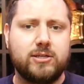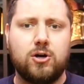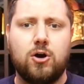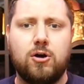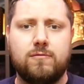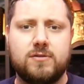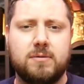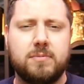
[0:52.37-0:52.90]

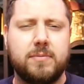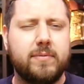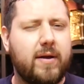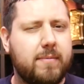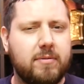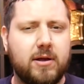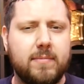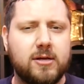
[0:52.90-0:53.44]
of WWE
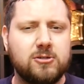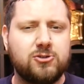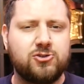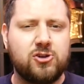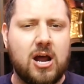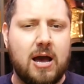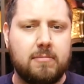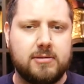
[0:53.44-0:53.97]
replica belt
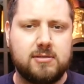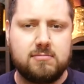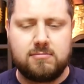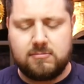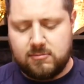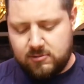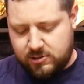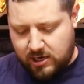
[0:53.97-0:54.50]
straps.
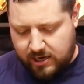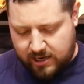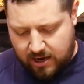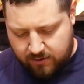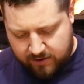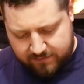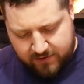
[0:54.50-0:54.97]
Check it out if